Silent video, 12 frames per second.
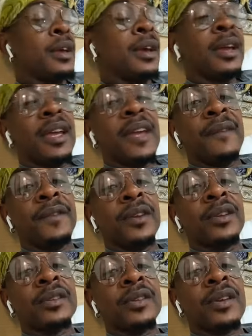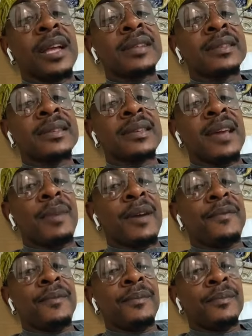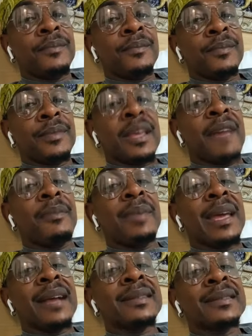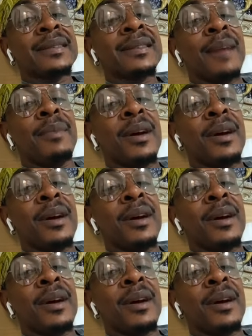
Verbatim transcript: if you not turn a scammer, you have to be a scammer